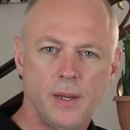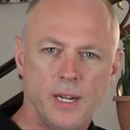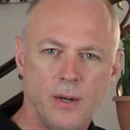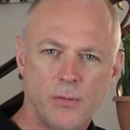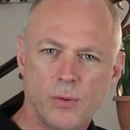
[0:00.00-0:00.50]

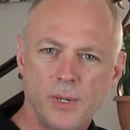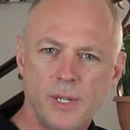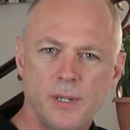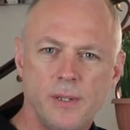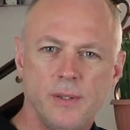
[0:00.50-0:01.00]
Hello
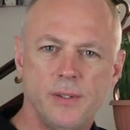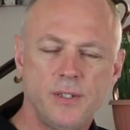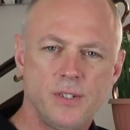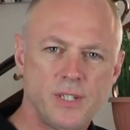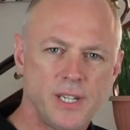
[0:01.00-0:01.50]
everyone,
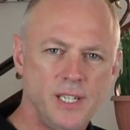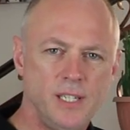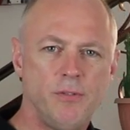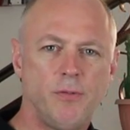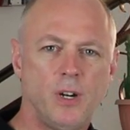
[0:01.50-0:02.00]
this is a
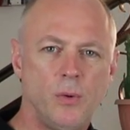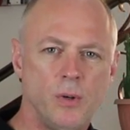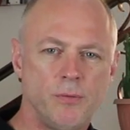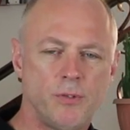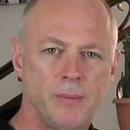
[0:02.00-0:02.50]

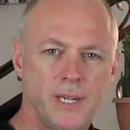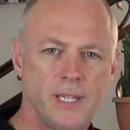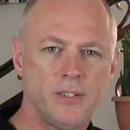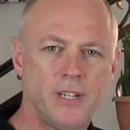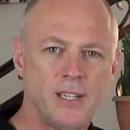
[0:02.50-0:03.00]
follow-on from
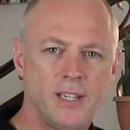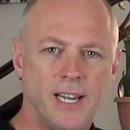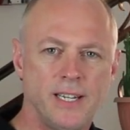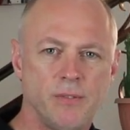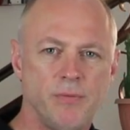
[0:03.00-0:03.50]
our second
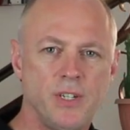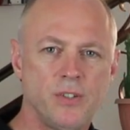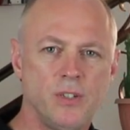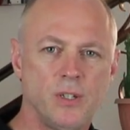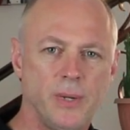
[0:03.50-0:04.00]
clan
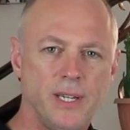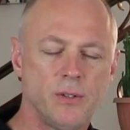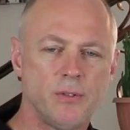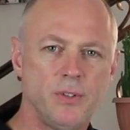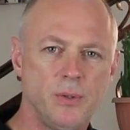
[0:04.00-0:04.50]
convention that we
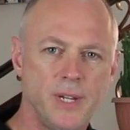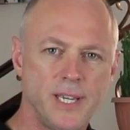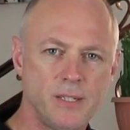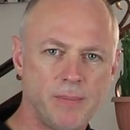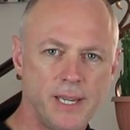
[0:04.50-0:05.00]
held a few
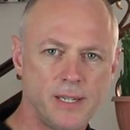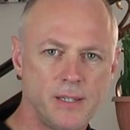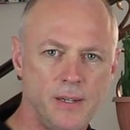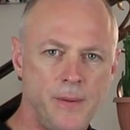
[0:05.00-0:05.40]
days back.